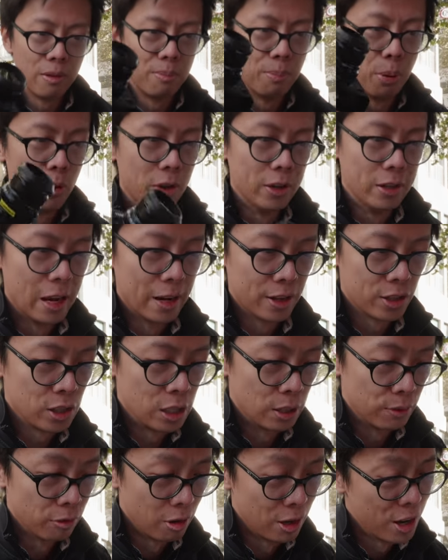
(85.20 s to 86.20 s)
they put in the
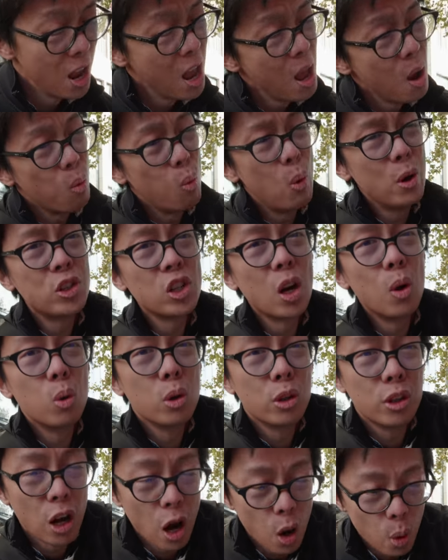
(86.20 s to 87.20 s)
X-T3, which
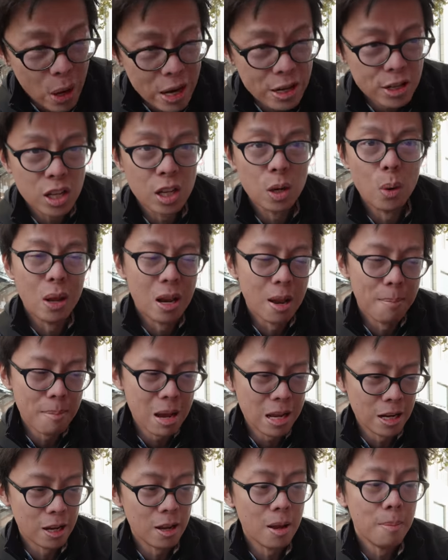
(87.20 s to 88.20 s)
I'll go into in a
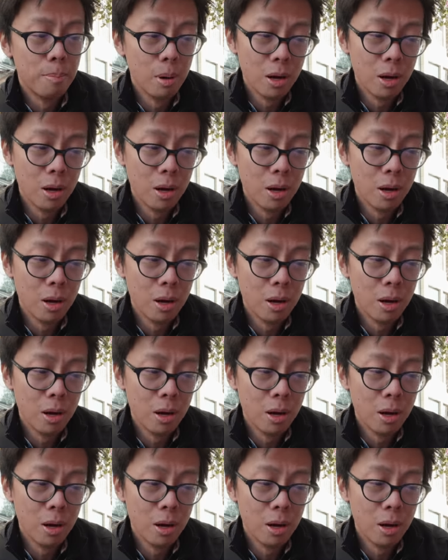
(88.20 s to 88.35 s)
minute,